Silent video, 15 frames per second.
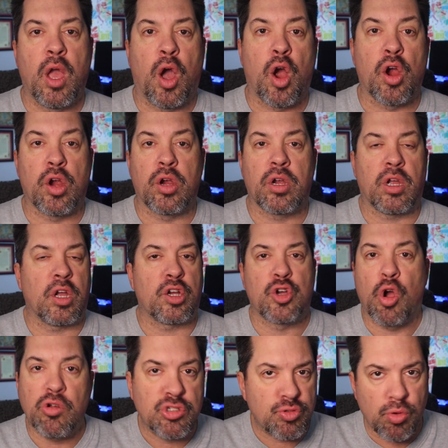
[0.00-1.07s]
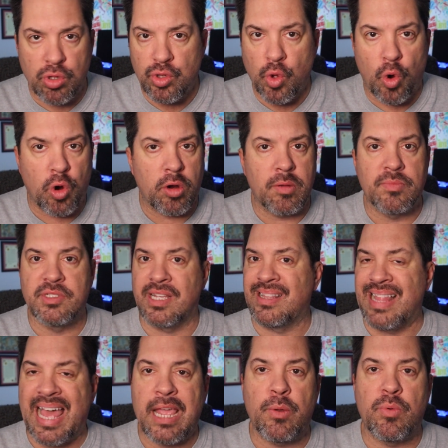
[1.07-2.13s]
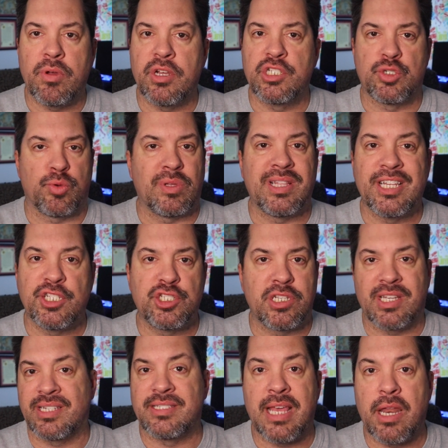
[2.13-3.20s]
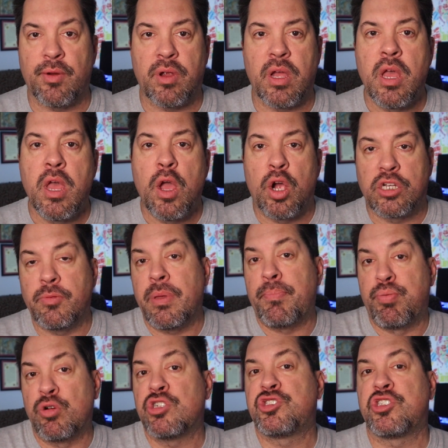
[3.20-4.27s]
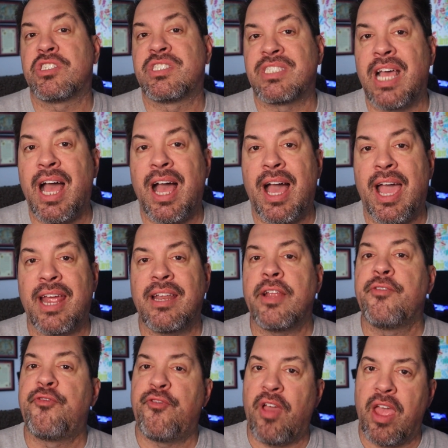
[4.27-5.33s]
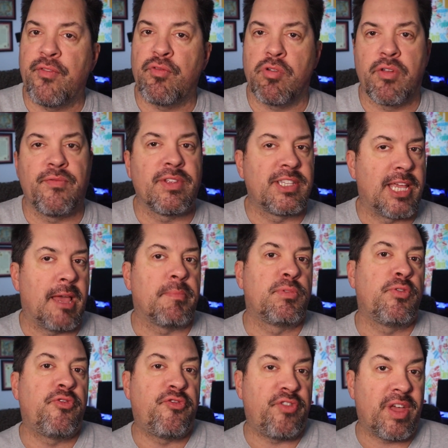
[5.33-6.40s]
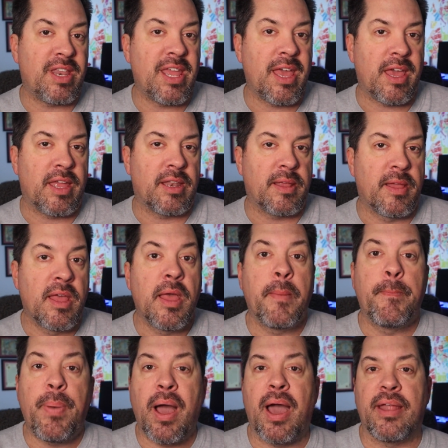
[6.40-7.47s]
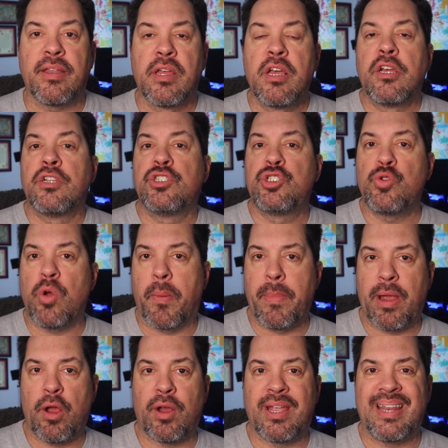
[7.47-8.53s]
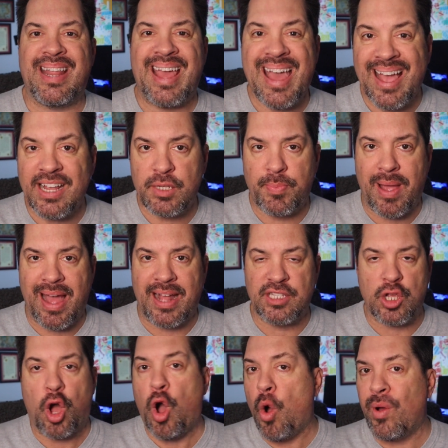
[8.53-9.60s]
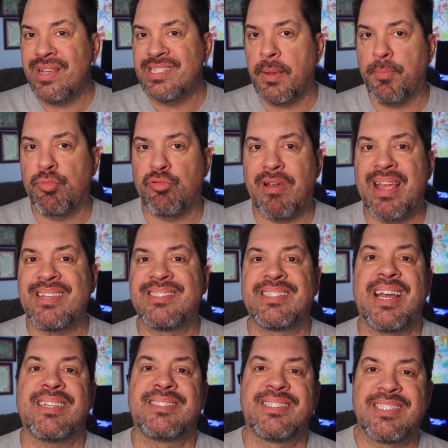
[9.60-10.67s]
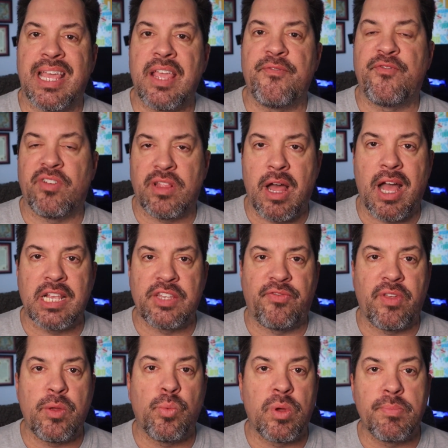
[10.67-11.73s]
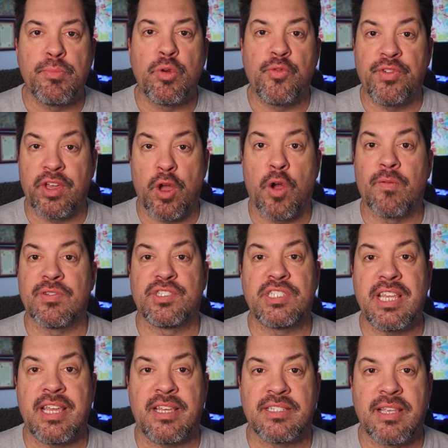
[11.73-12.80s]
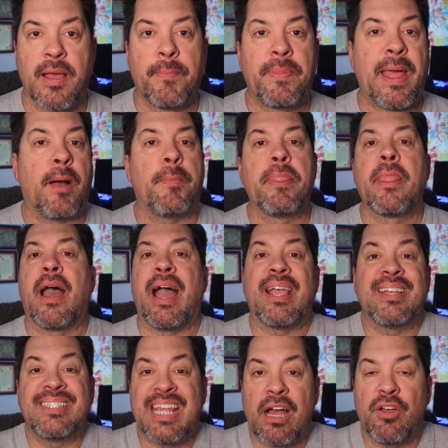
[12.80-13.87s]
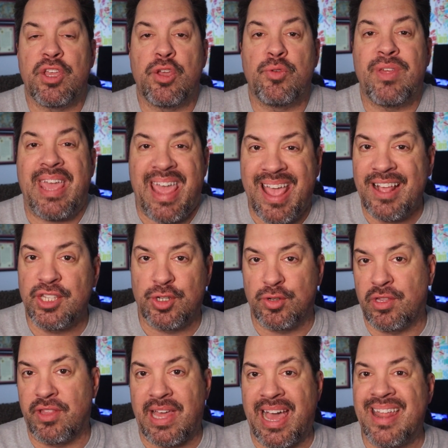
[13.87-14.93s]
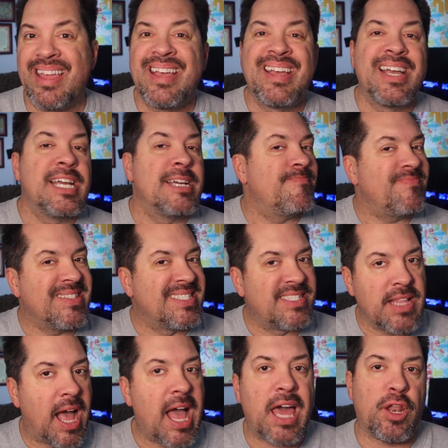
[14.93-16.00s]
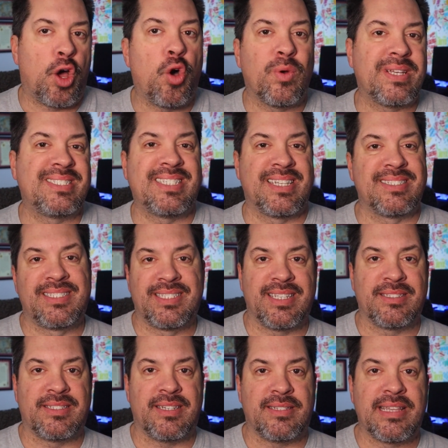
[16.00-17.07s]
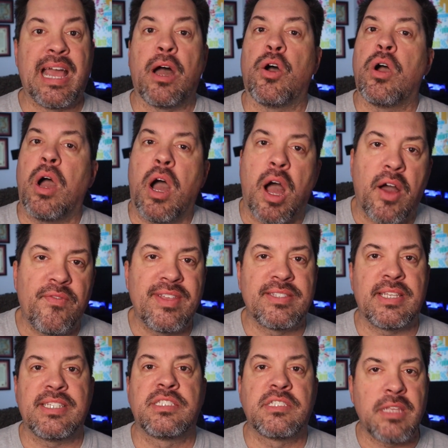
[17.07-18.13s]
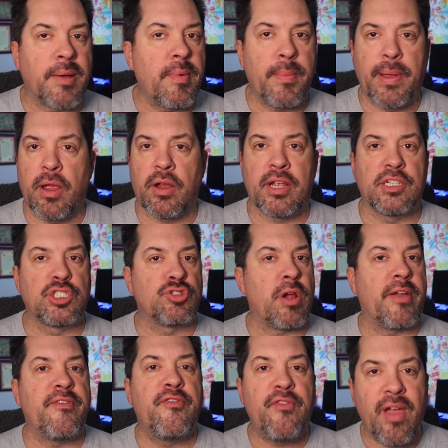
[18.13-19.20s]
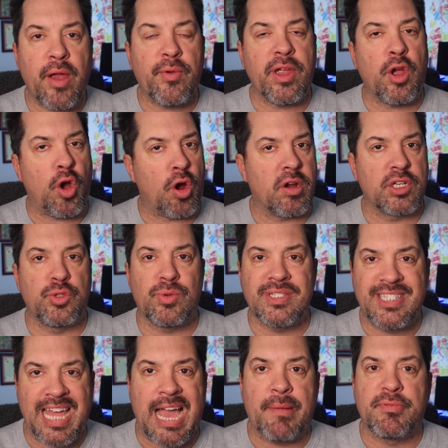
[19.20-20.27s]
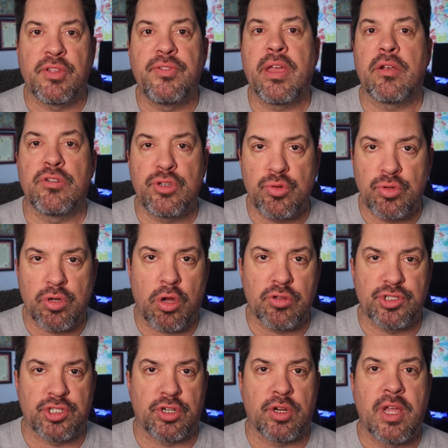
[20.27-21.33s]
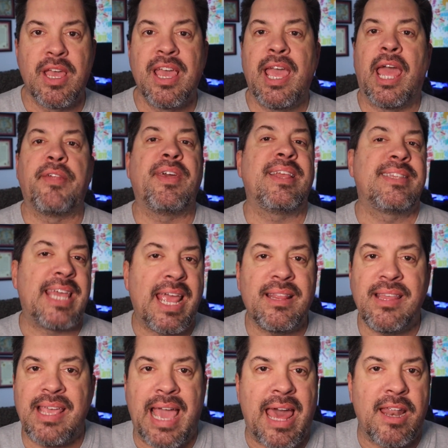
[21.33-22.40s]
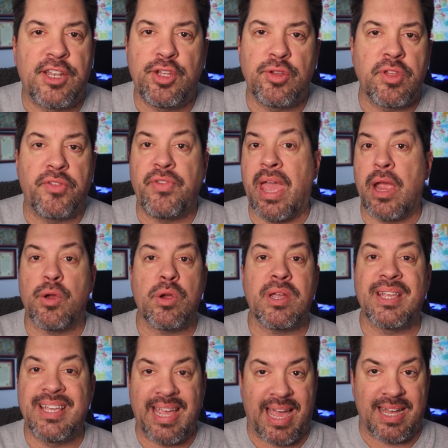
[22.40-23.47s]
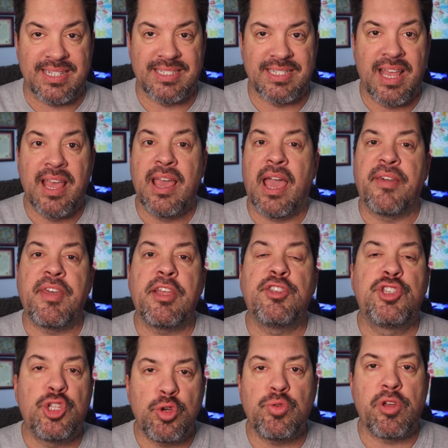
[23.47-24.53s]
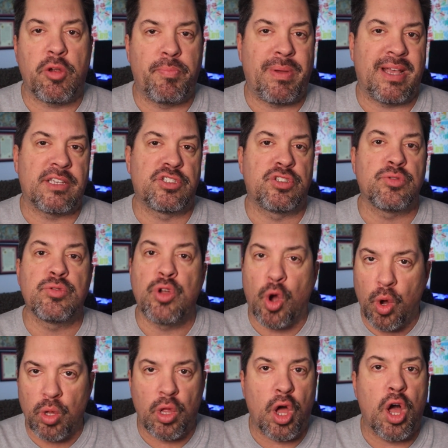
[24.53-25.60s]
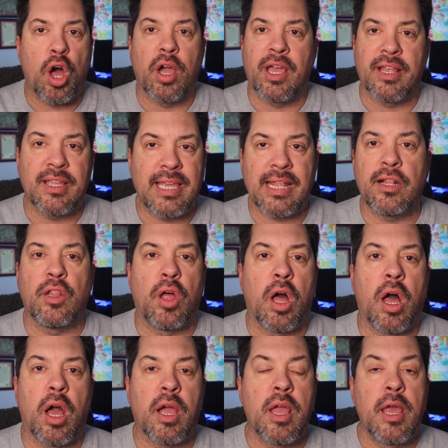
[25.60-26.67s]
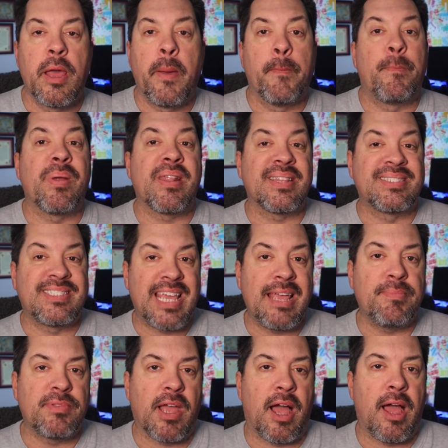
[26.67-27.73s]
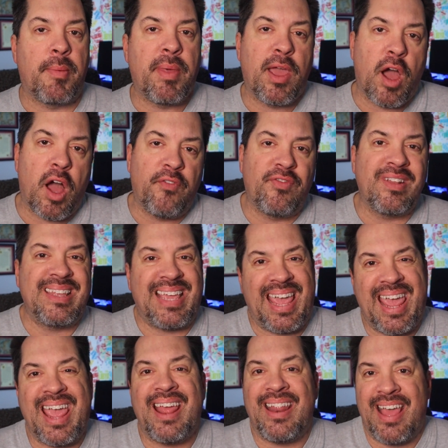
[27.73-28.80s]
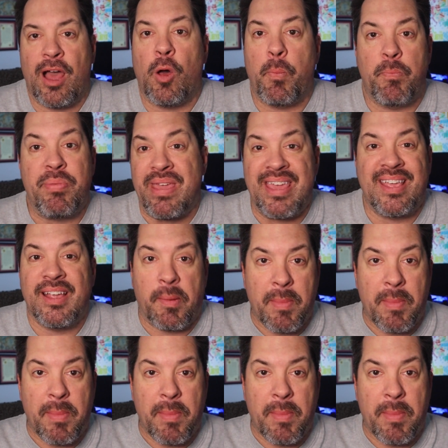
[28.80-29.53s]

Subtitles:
Are cultural norms and language and religion, etc., to be pushed aside in favor of attempt to fit in? But do American expats always embrace that same philosophy when moving overseas? Now, I can tell you the answer to that is not always consistent. Now, obviously, some Americans try very hard to adapt to their new culture, and they take the attitude that they are a guest, and they do their best to go along and get along, but at the same time, they often can't help being